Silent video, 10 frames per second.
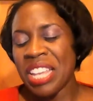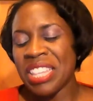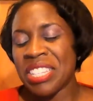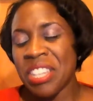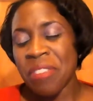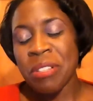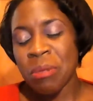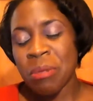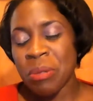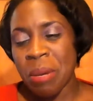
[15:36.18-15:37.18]
the
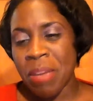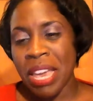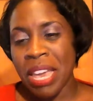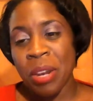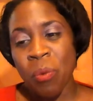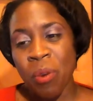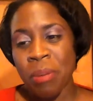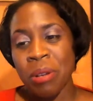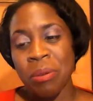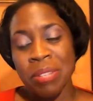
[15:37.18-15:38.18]
difference between a man and a
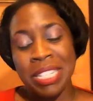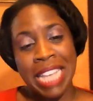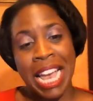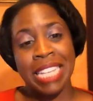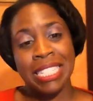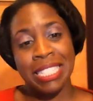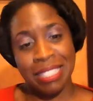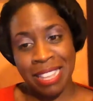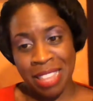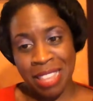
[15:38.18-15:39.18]
woman who decides
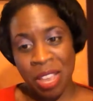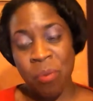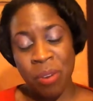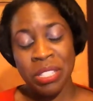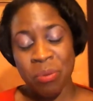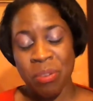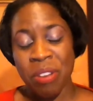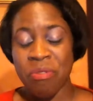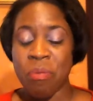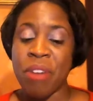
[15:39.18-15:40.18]
that they want to
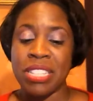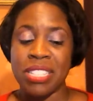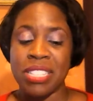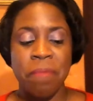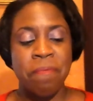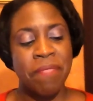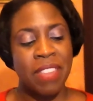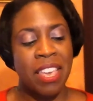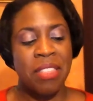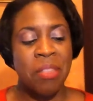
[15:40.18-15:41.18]
run for president.
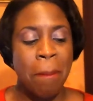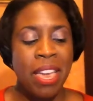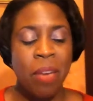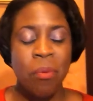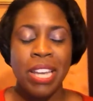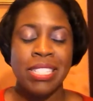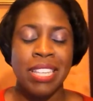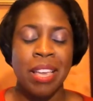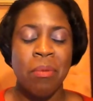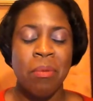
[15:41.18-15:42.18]
The man
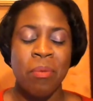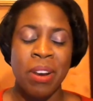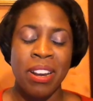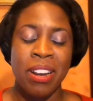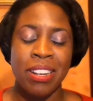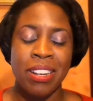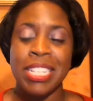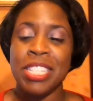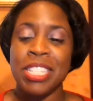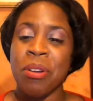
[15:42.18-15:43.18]
wakes up wearing a
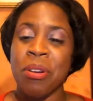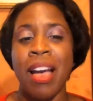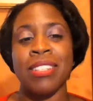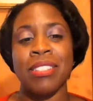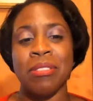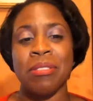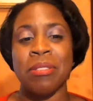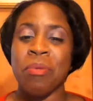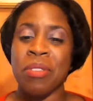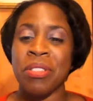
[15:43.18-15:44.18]
t-shirt and
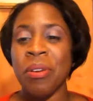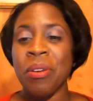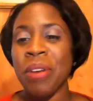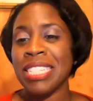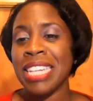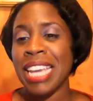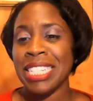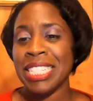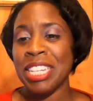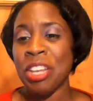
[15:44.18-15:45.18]
boxers with no
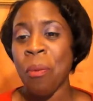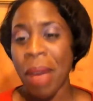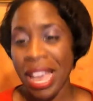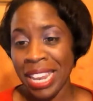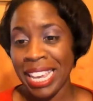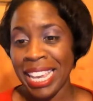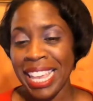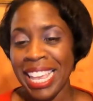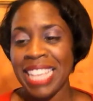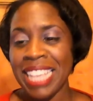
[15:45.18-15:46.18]
education, no money,
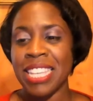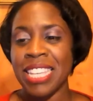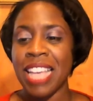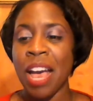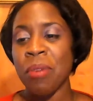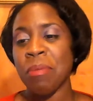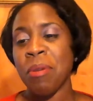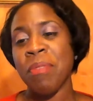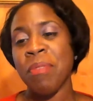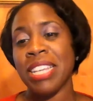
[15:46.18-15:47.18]
and says, I want to
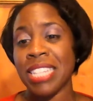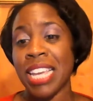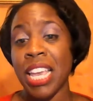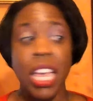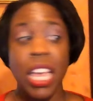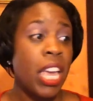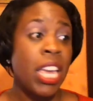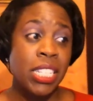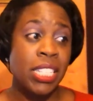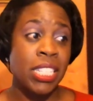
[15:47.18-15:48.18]
be president. And
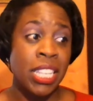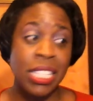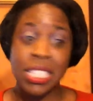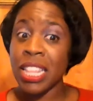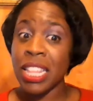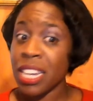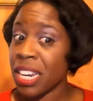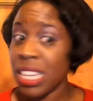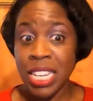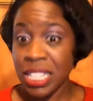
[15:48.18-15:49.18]
he just gets out there
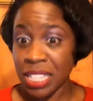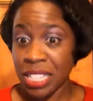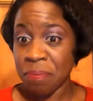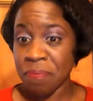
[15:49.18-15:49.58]
and he does it.